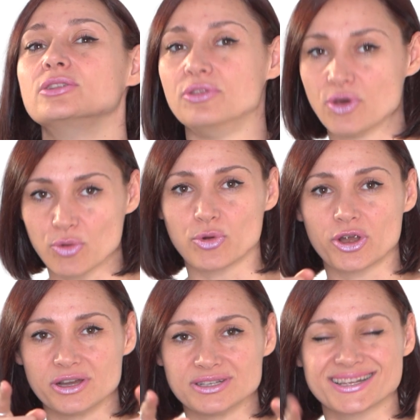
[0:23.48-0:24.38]
No
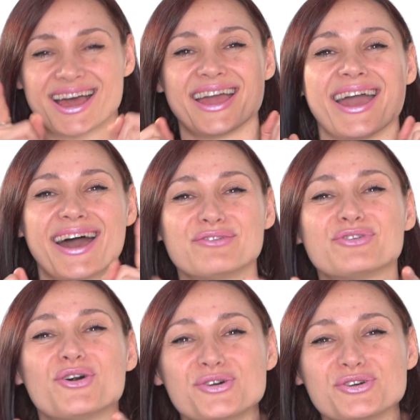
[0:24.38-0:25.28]
worries, I have
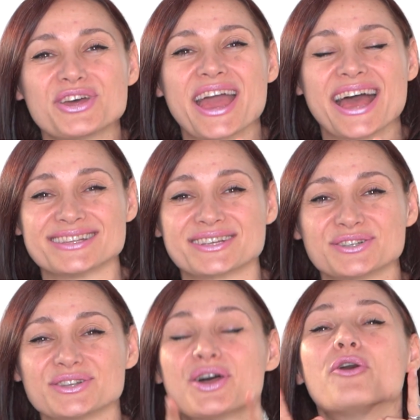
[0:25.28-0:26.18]
all the
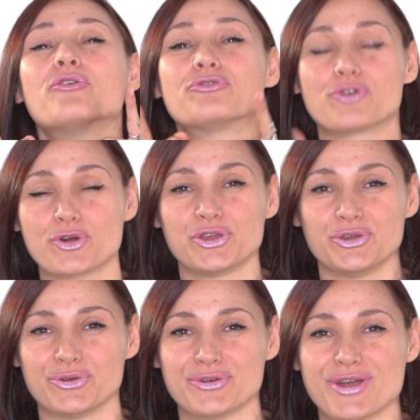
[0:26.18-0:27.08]
answers for
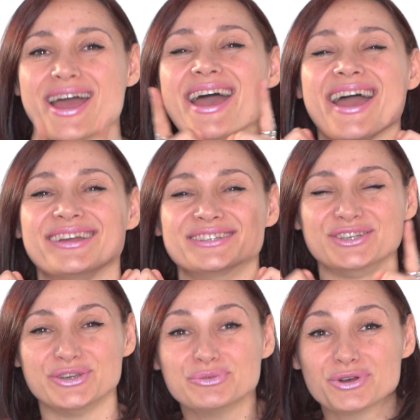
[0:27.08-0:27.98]
you. And
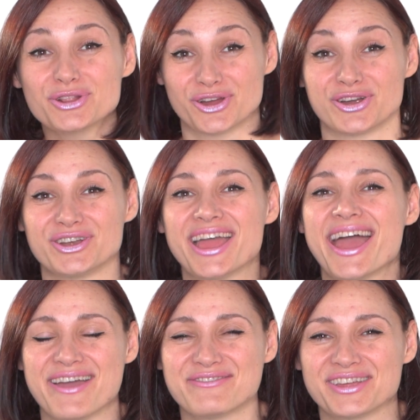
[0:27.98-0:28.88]
you will learn
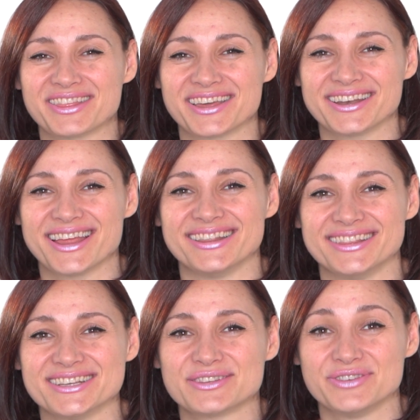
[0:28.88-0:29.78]
everything in
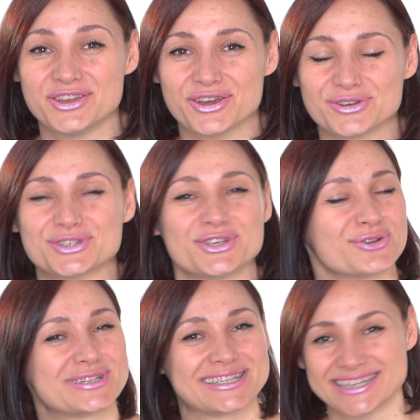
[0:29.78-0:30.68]
this video. So
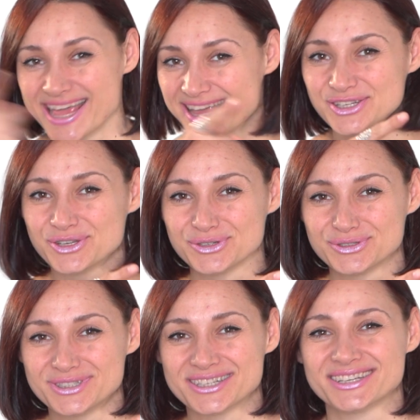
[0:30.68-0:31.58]
stay
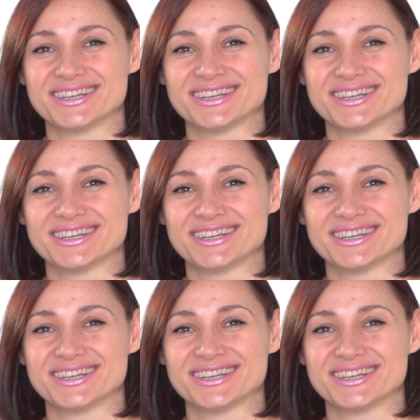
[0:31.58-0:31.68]
tuned